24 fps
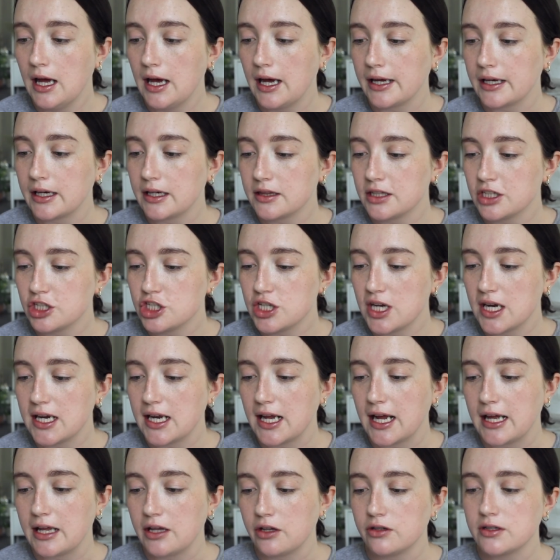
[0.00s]
I got the shade
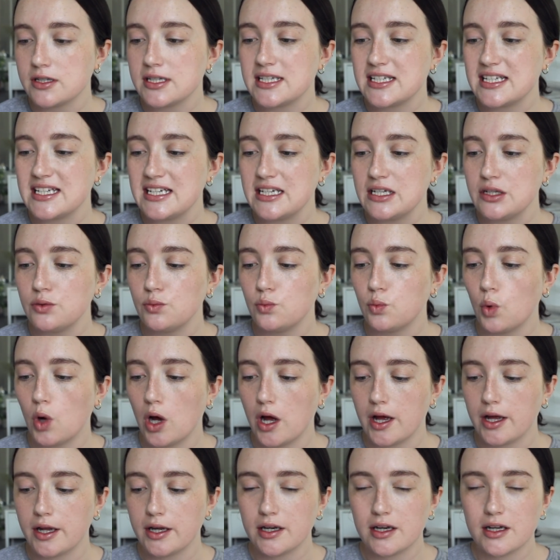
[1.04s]

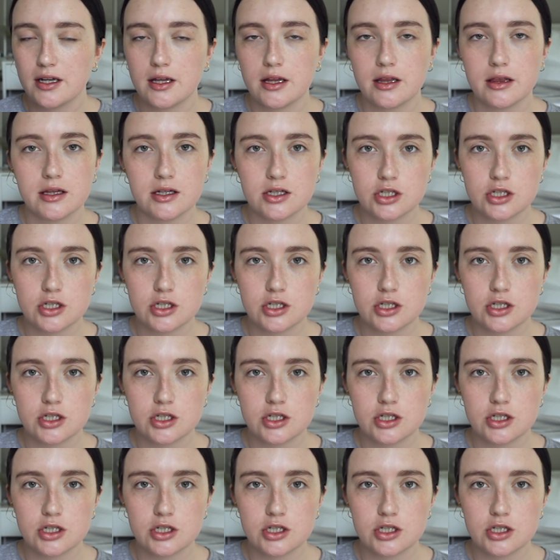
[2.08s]
LC1.